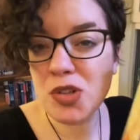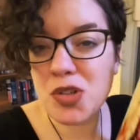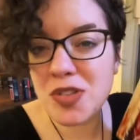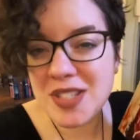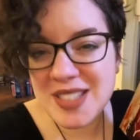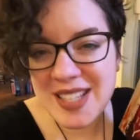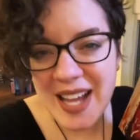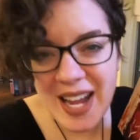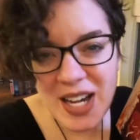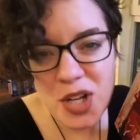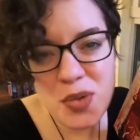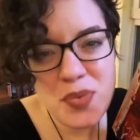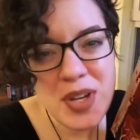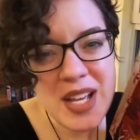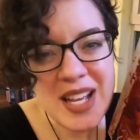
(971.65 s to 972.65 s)
So this kind
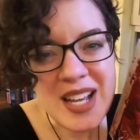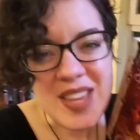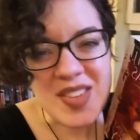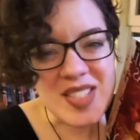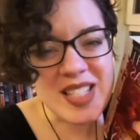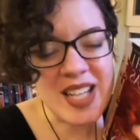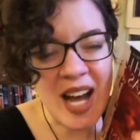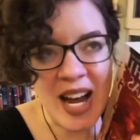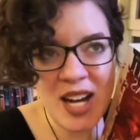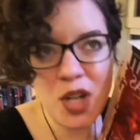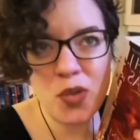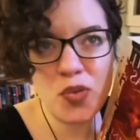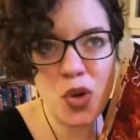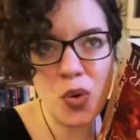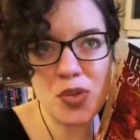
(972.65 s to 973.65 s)
of this kind
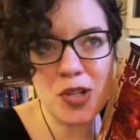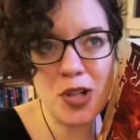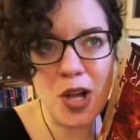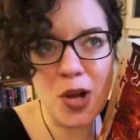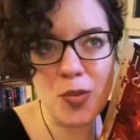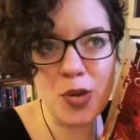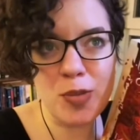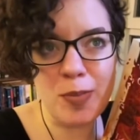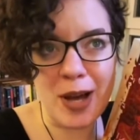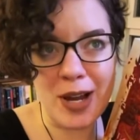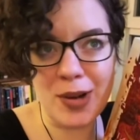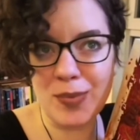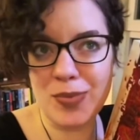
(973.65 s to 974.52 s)
of goes along with my